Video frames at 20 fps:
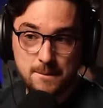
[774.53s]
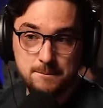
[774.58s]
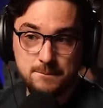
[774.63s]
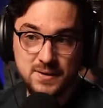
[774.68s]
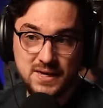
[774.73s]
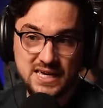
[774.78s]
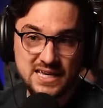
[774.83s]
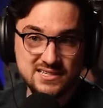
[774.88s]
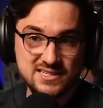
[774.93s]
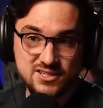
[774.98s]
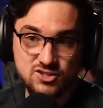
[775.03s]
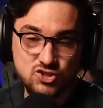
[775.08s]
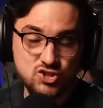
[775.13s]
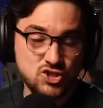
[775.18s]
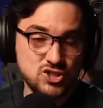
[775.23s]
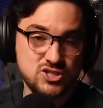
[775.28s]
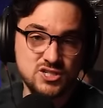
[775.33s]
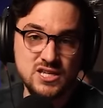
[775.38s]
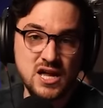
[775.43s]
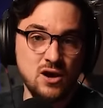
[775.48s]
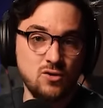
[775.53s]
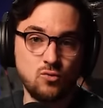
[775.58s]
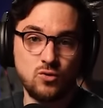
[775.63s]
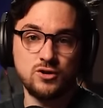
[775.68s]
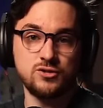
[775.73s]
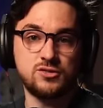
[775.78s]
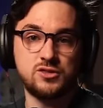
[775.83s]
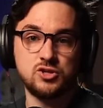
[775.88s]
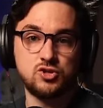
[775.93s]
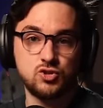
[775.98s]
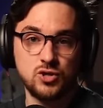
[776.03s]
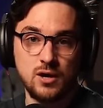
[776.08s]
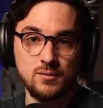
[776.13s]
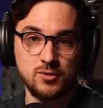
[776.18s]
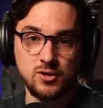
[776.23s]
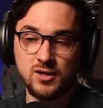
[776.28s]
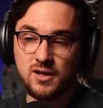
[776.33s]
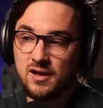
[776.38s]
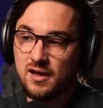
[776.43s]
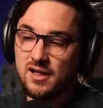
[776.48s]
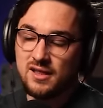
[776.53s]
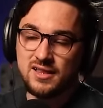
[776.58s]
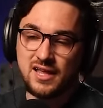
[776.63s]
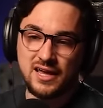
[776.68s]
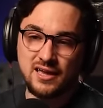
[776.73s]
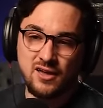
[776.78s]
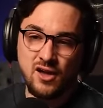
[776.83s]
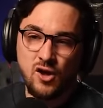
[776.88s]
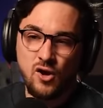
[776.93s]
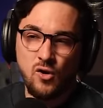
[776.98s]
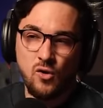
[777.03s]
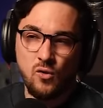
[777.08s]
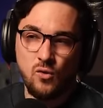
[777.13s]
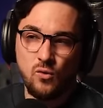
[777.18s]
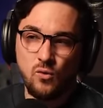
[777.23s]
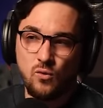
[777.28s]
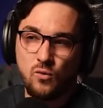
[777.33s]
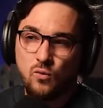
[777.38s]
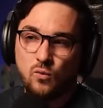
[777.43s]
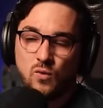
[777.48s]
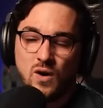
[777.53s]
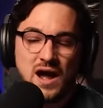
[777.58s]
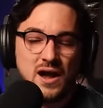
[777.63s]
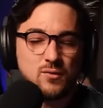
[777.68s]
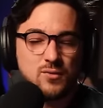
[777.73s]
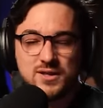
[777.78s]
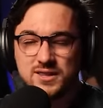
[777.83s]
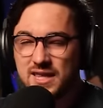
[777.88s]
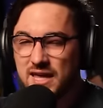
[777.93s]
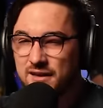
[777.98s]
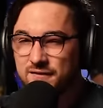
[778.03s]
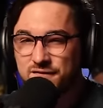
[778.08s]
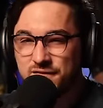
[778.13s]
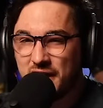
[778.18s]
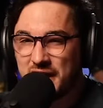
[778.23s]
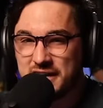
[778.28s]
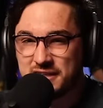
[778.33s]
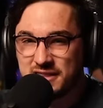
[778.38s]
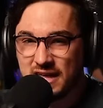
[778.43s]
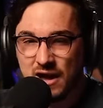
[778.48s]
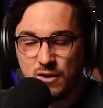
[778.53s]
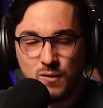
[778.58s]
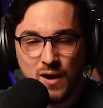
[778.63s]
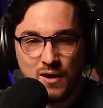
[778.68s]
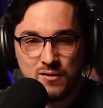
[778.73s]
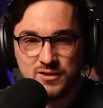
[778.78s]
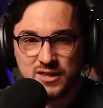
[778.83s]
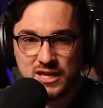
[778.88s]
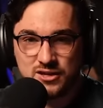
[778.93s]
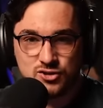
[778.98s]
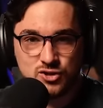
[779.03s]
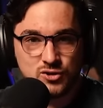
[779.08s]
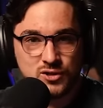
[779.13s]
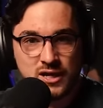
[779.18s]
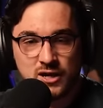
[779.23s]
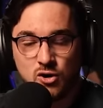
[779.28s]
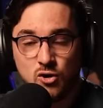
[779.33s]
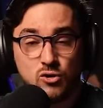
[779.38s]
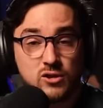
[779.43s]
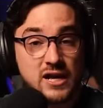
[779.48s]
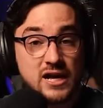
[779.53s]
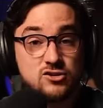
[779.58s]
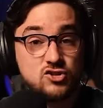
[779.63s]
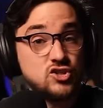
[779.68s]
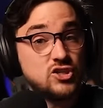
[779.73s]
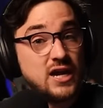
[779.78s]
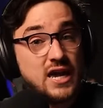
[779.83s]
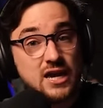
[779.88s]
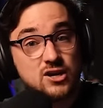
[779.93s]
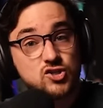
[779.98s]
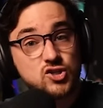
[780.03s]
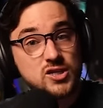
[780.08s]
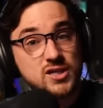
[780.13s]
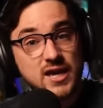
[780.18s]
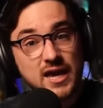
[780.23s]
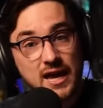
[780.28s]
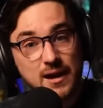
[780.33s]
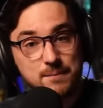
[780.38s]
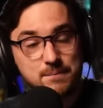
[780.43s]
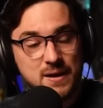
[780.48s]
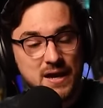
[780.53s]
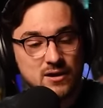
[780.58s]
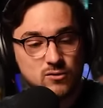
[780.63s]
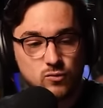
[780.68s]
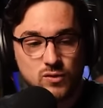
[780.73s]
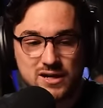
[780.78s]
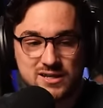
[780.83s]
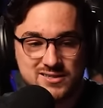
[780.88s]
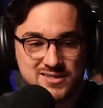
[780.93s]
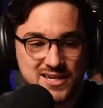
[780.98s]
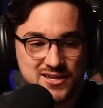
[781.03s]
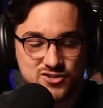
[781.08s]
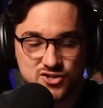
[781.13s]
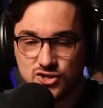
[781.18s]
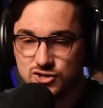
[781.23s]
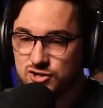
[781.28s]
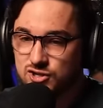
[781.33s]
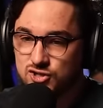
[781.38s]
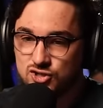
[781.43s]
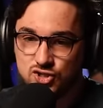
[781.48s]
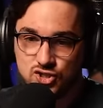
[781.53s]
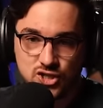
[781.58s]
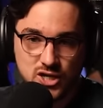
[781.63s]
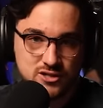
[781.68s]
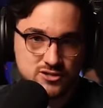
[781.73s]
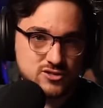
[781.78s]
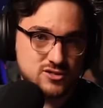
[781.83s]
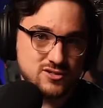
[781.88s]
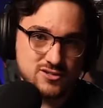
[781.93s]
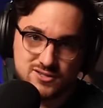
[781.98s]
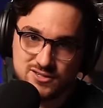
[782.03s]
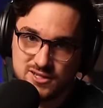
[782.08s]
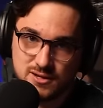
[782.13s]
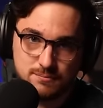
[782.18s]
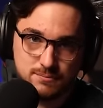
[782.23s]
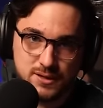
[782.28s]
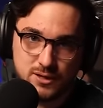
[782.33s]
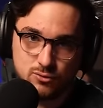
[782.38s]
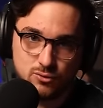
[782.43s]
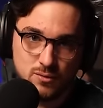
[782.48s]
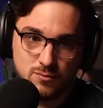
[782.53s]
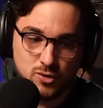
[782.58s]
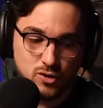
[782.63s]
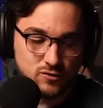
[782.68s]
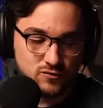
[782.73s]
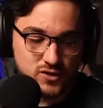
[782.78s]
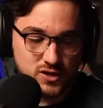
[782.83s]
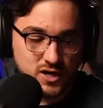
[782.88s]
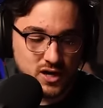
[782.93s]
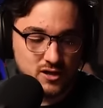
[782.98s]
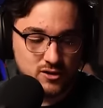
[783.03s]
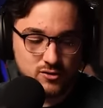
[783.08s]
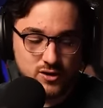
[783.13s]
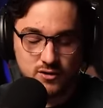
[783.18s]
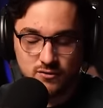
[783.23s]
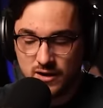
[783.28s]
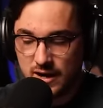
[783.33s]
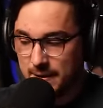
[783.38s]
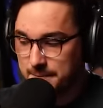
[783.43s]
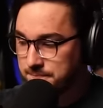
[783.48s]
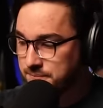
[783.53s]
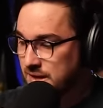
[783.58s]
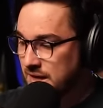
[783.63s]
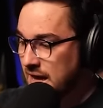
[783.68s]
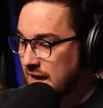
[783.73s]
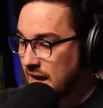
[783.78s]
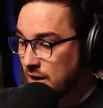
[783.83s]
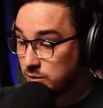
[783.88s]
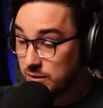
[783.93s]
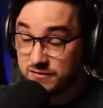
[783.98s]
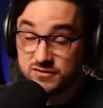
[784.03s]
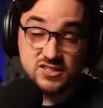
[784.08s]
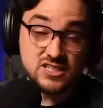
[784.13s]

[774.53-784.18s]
because it's just not worth the trouble. Like, why would they fight that? Why would they do like a whole education campaign when it's easier to just simply remove the coloring, right? And we've